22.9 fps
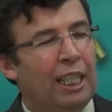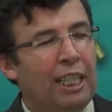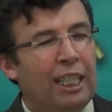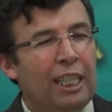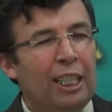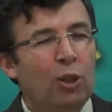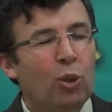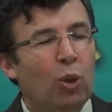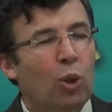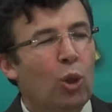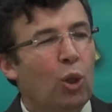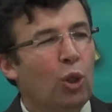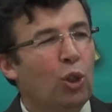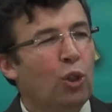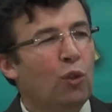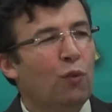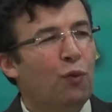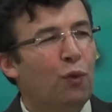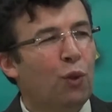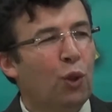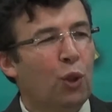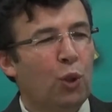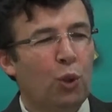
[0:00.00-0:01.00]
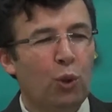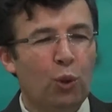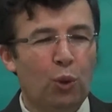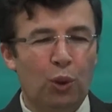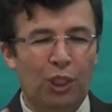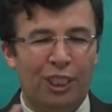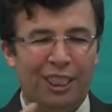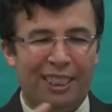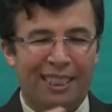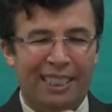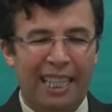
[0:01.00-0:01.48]
In order for you
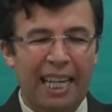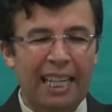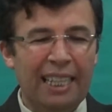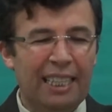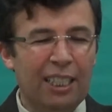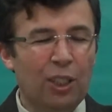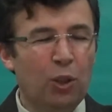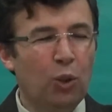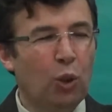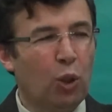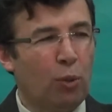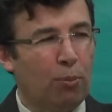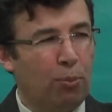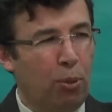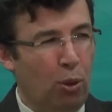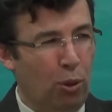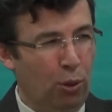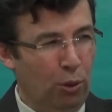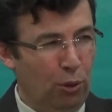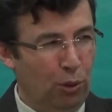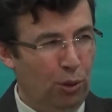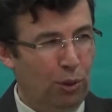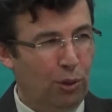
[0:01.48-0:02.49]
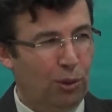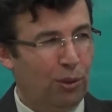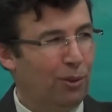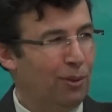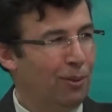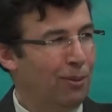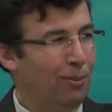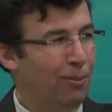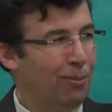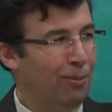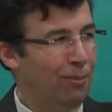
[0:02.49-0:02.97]
to strengthen your bonds,
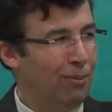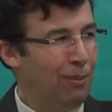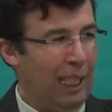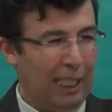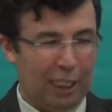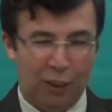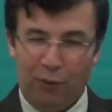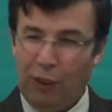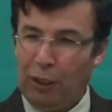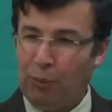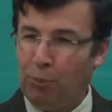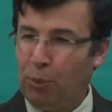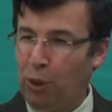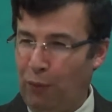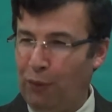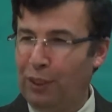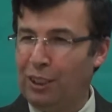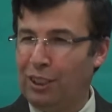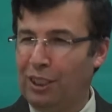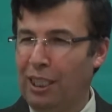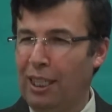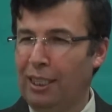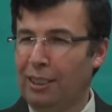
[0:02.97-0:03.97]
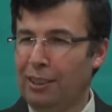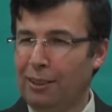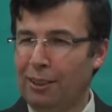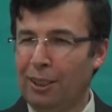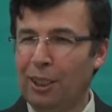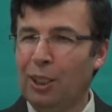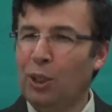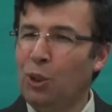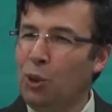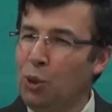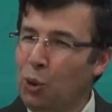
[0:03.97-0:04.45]
that's what Prophet says,
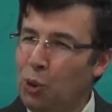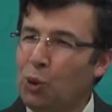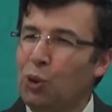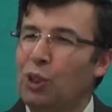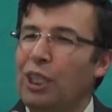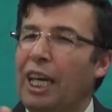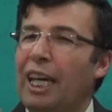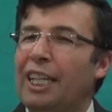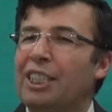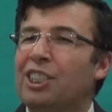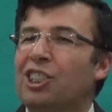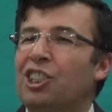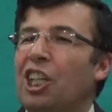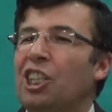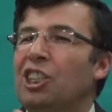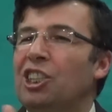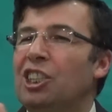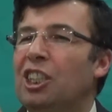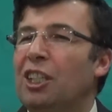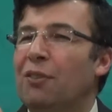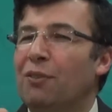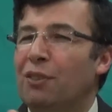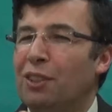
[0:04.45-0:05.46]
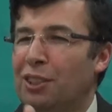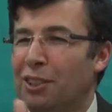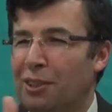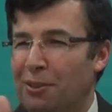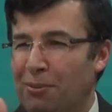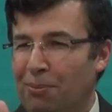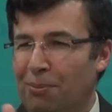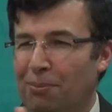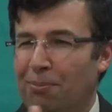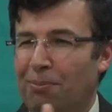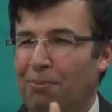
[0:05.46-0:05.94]
you should exchange
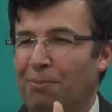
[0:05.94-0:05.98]
gifts.